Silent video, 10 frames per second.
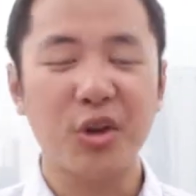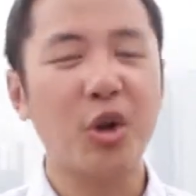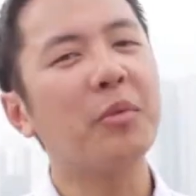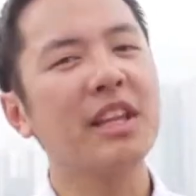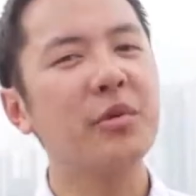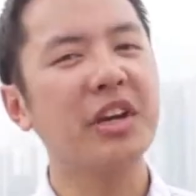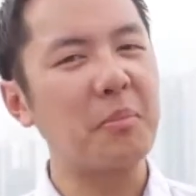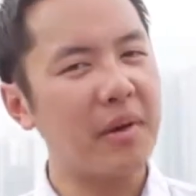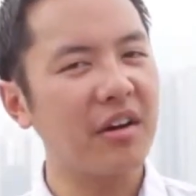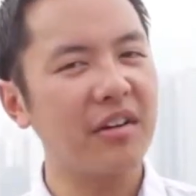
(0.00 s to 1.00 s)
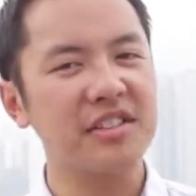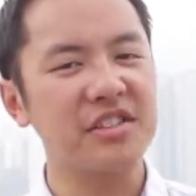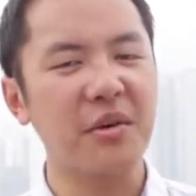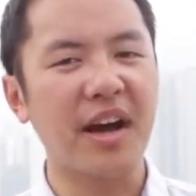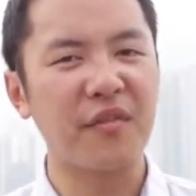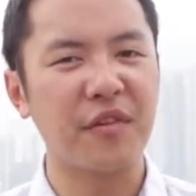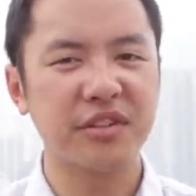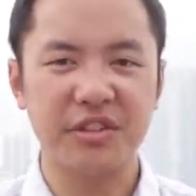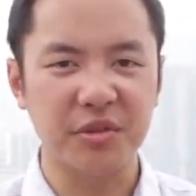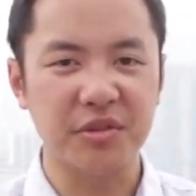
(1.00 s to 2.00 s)
Normally we compare these new
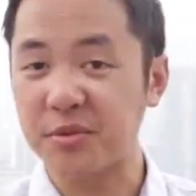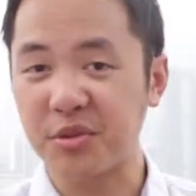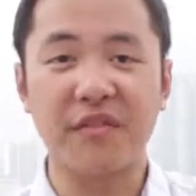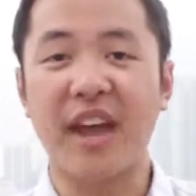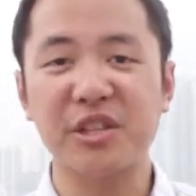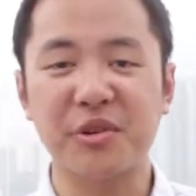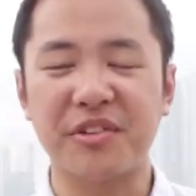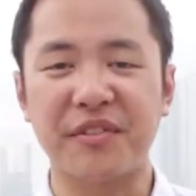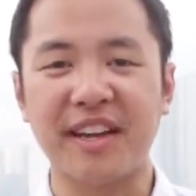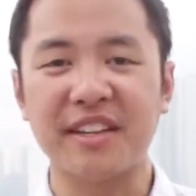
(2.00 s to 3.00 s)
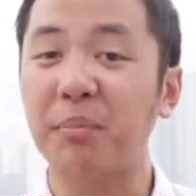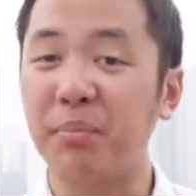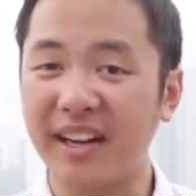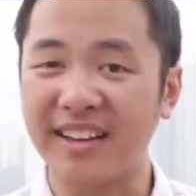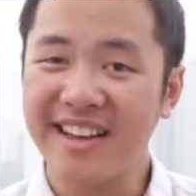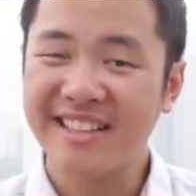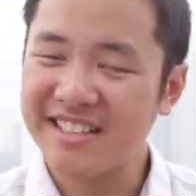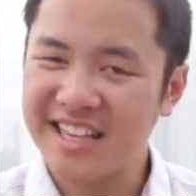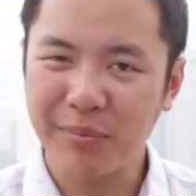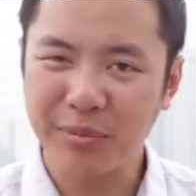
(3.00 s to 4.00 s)
iPhones to some sort of Android device, but
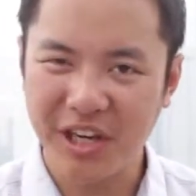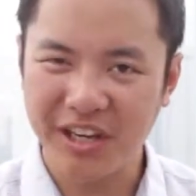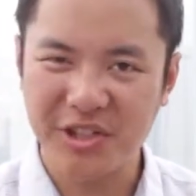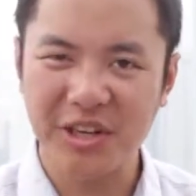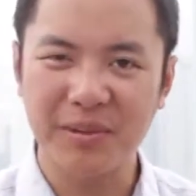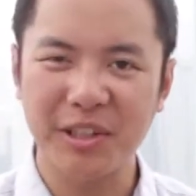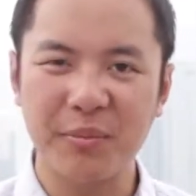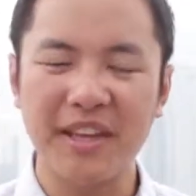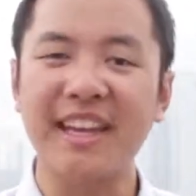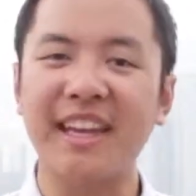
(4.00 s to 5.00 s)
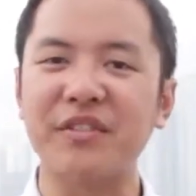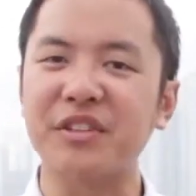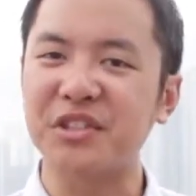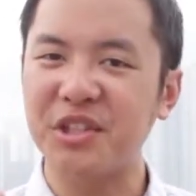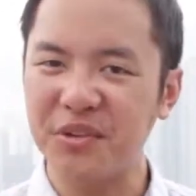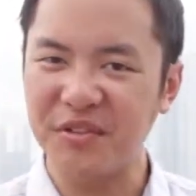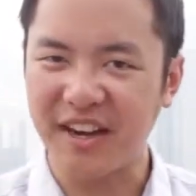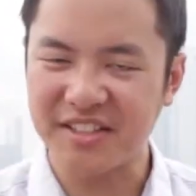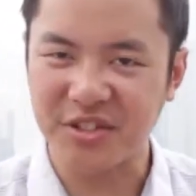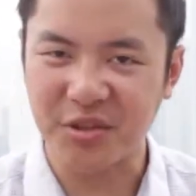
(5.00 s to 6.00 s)
since Apple changed it up a little bit and gave us two
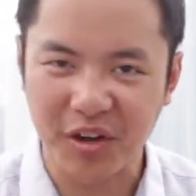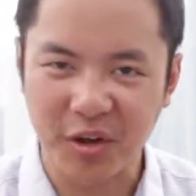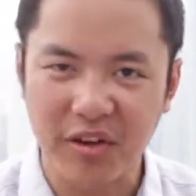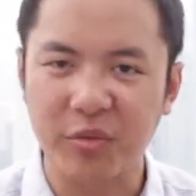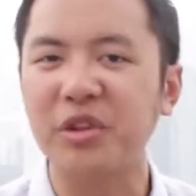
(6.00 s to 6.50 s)
devices to work with,